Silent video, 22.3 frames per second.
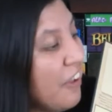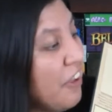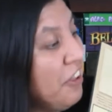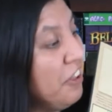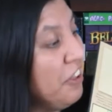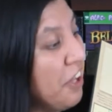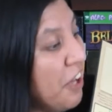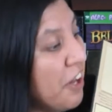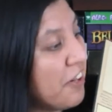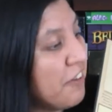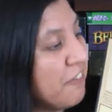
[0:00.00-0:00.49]
a
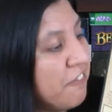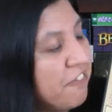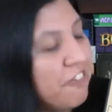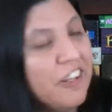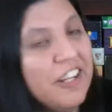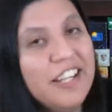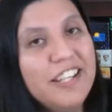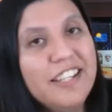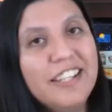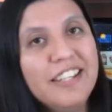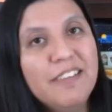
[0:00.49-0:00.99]
lot of
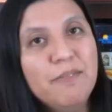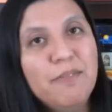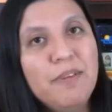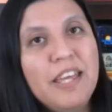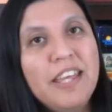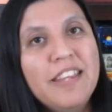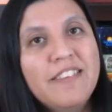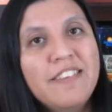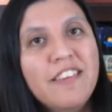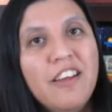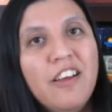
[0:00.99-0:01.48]
fun.
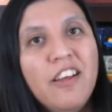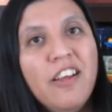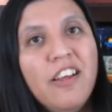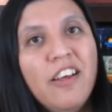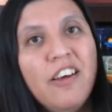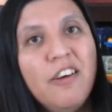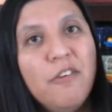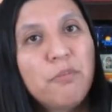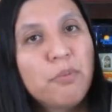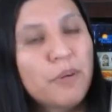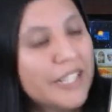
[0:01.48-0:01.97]
It's
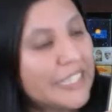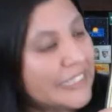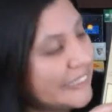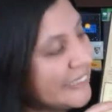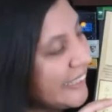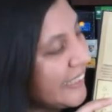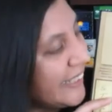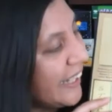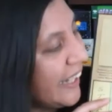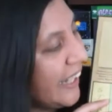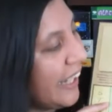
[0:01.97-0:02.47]
a
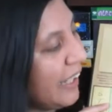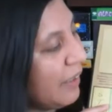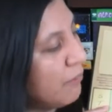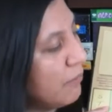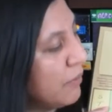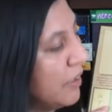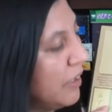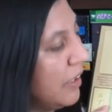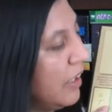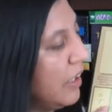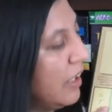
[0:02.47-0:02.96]
racing game
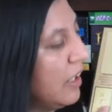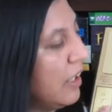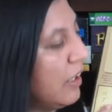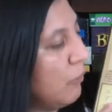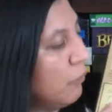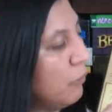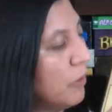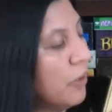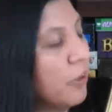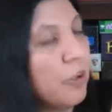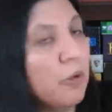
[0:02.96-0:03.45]

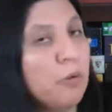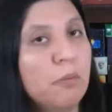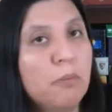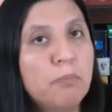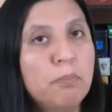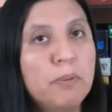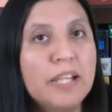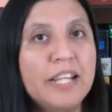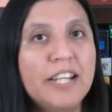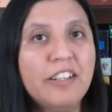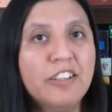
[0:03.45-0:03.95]
where
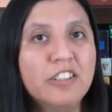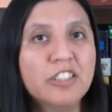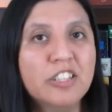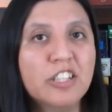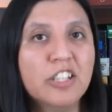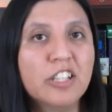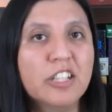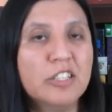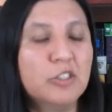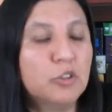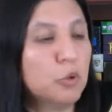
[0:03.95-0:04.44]
players are
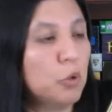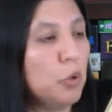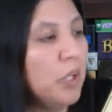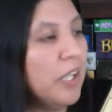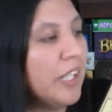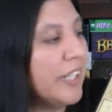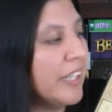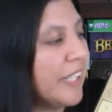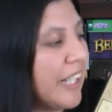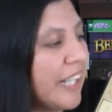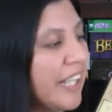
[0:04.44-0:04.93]

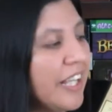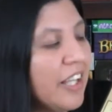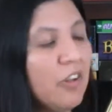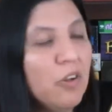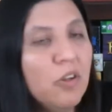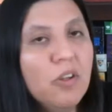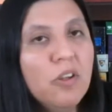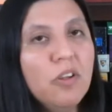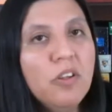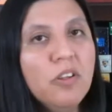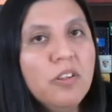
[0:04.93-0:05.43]
controlling the
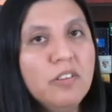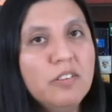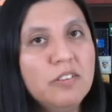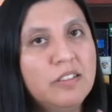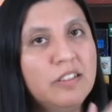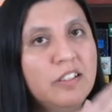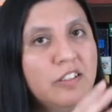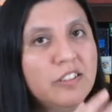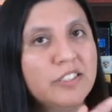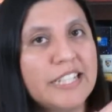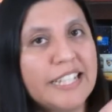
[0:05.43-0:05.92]
eagle, and
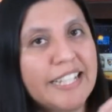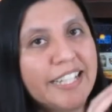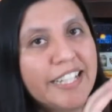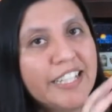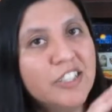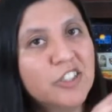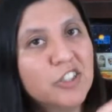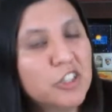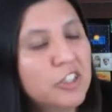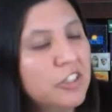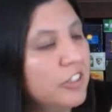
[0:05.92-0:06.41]
they're
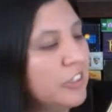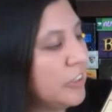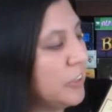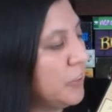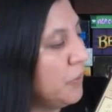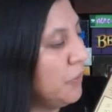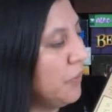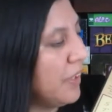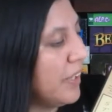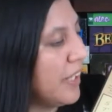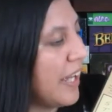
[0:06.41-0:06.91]
taking turns
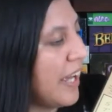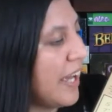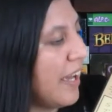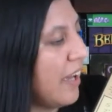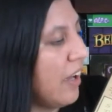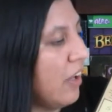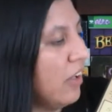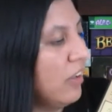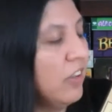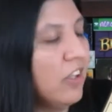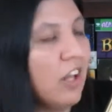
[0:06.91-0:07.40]
doing
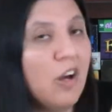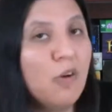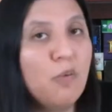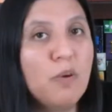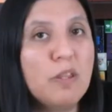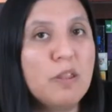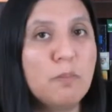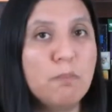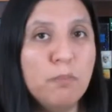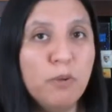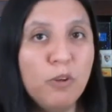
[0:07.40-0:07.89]
that, along
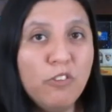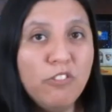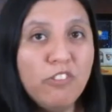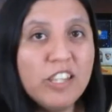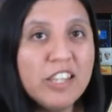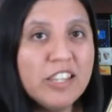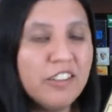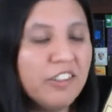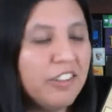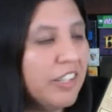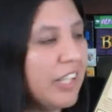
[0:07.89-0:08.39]
with
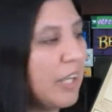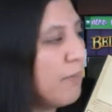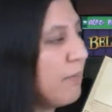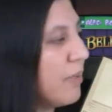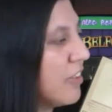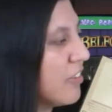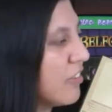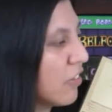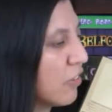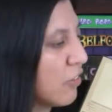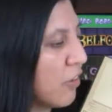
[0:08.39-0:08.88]
moving their
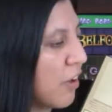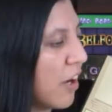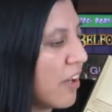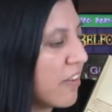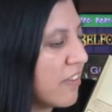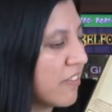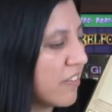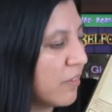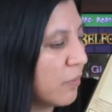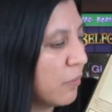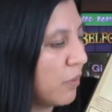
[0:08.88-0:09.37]
lemmings
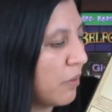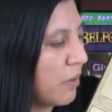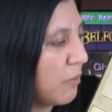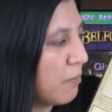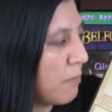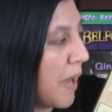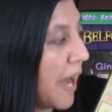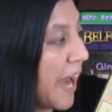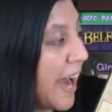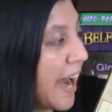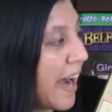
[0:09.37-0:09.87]
across the
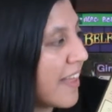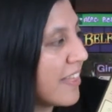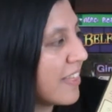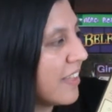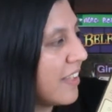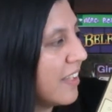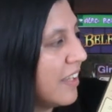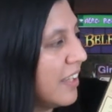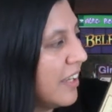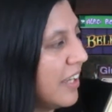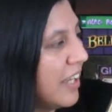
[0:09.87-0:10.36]
path.
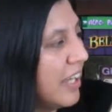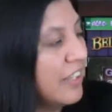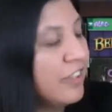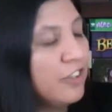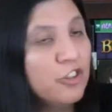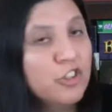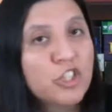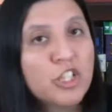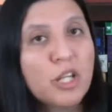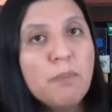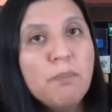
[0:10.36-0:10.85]

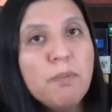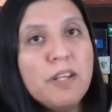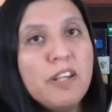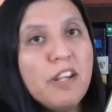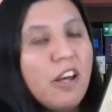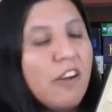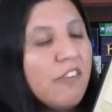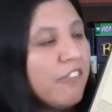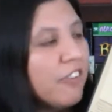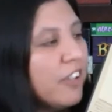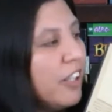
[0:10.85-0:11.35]
They're jumping
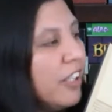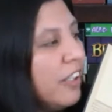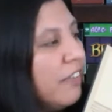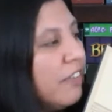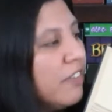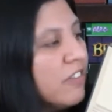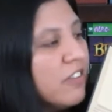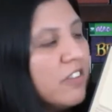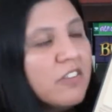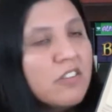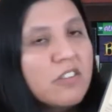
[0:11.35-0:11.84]
off
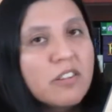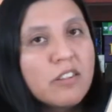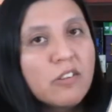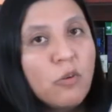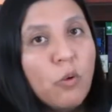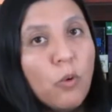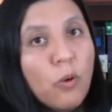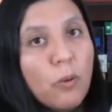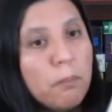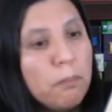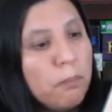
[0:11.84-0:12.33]
cliffs to
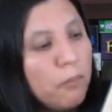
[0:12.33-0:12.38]
score